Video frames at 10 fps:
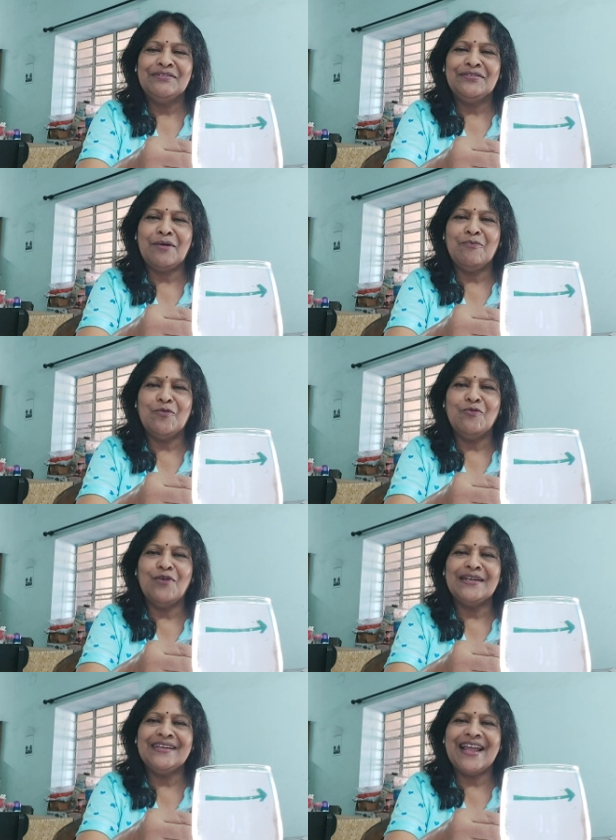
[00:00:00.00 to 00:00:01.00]
from
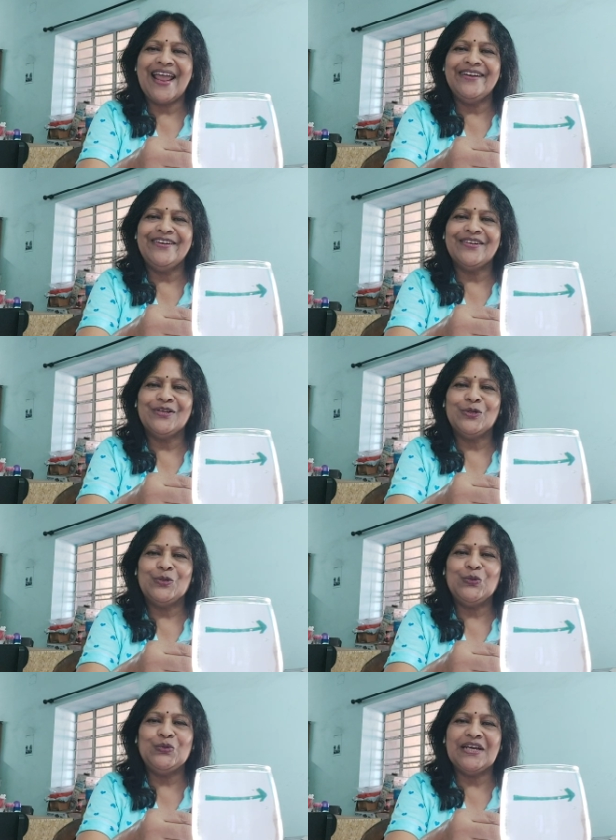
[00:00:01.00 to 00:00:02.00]
one
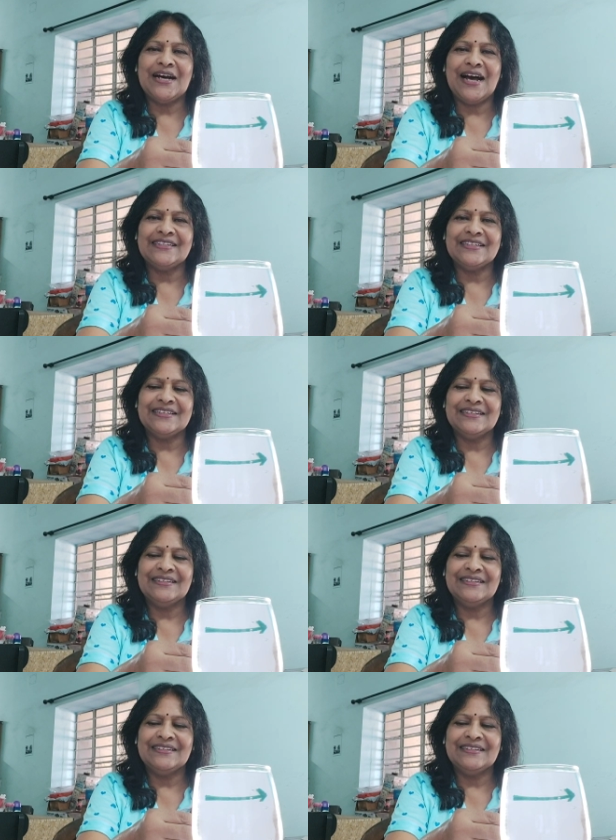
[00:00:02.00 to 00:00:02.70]
end to the other.